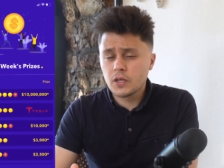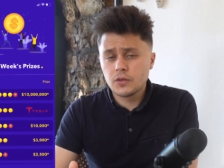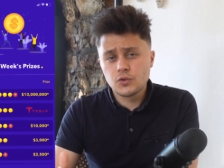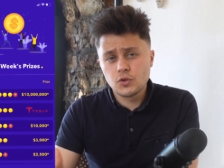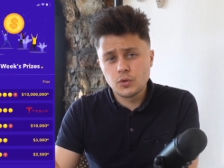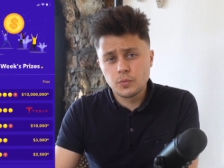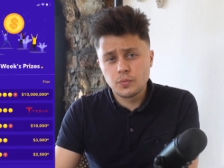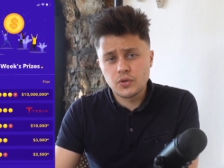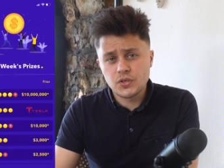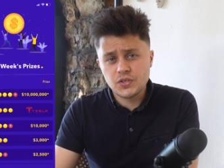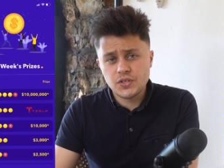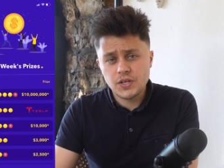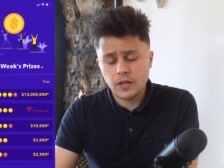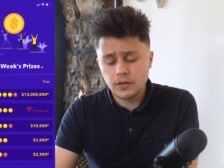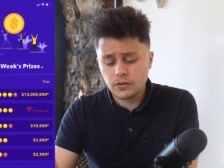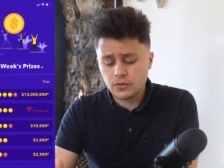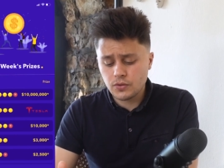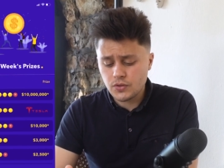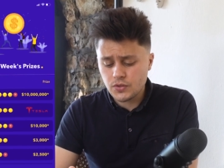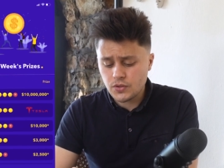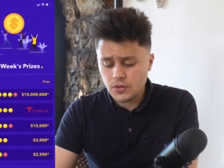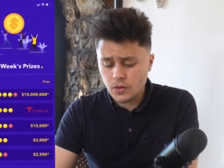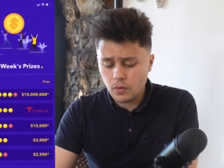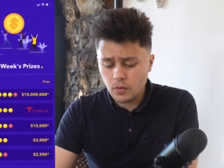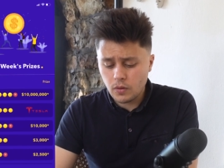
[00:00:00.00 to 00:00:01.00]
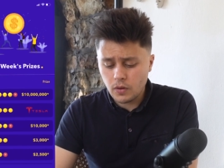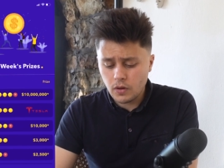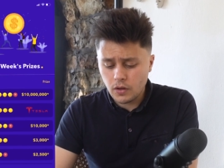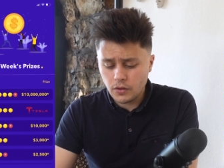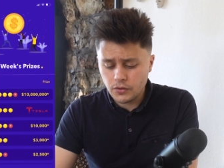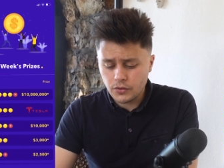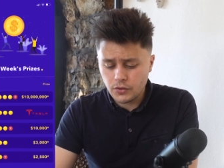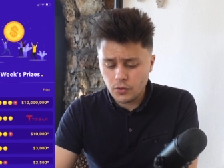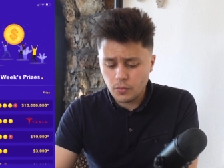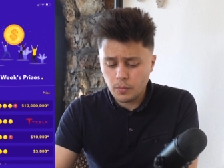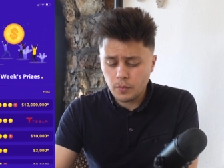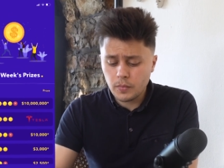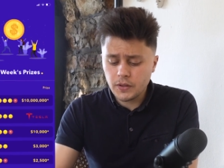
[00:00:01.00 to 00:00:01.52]
2% or so on
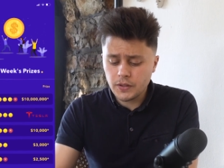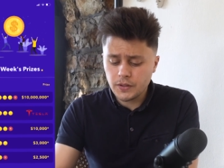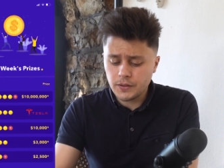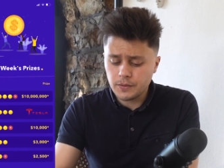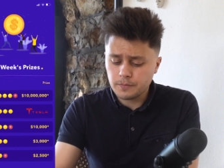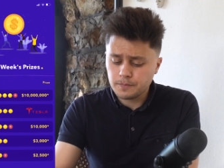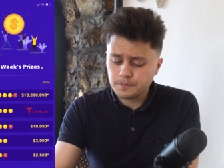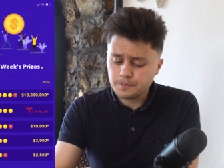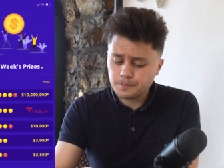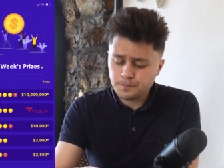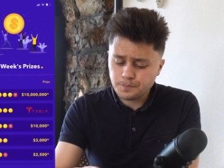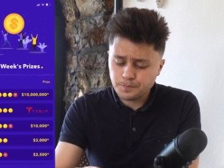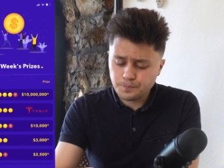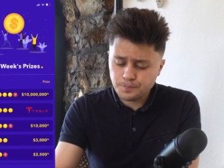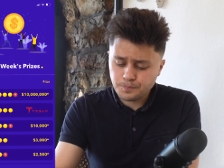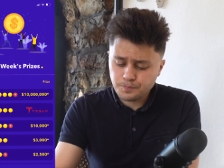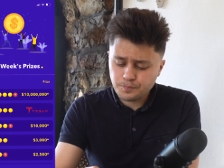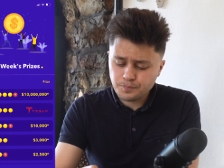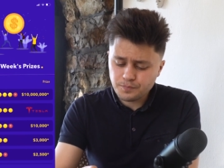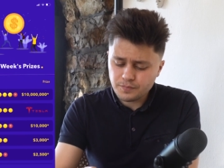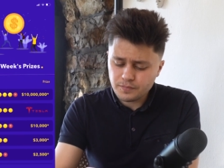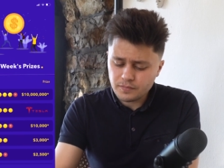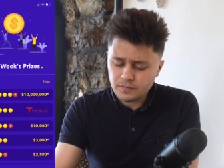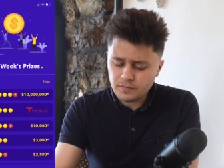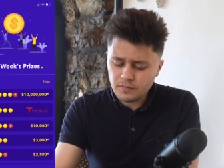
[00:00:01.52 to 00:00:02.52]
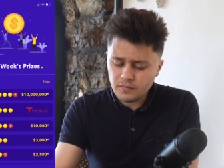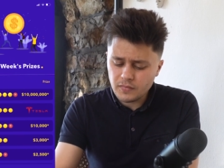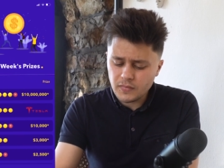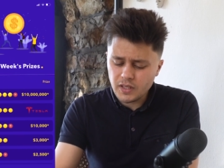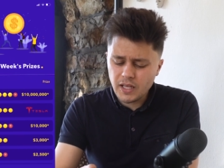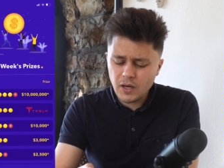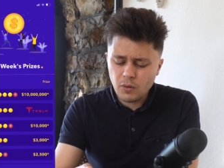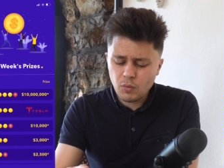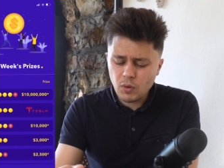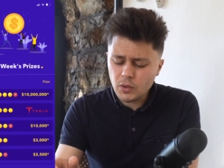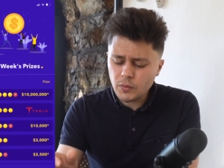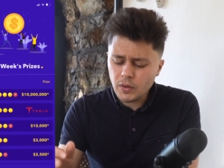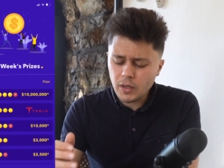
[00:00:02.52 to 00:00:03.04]
your money. Now,
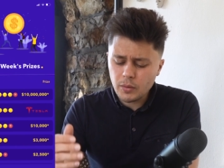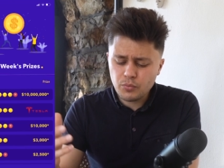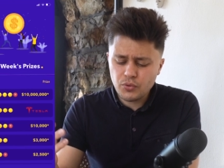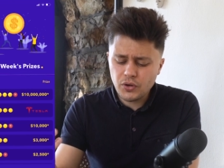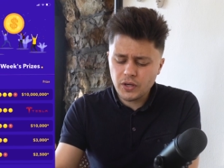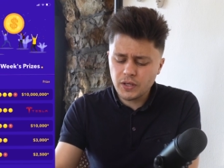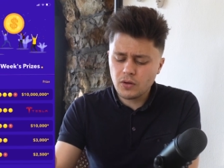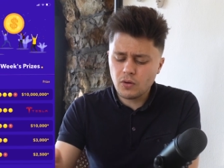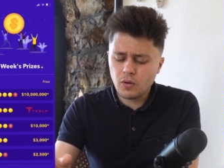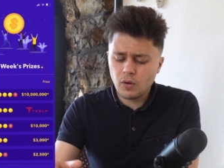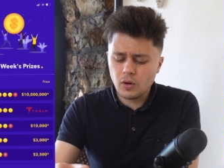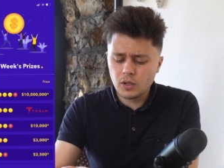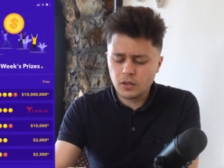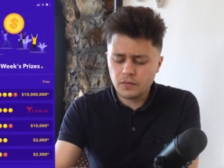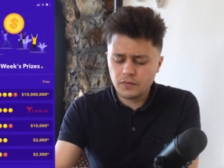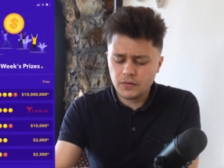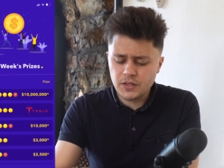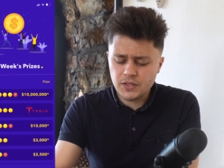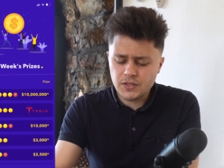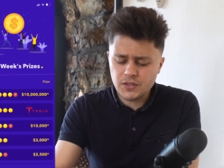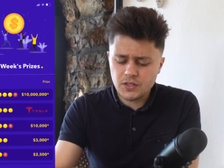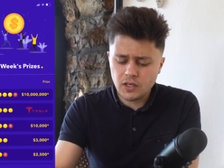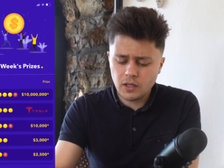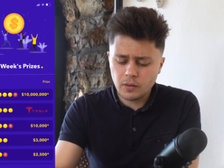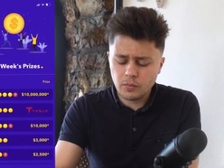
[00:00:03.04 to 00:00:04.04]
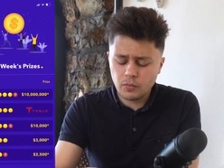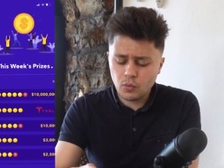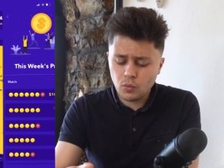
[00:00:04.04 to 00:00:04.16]
why do I bring all of this up?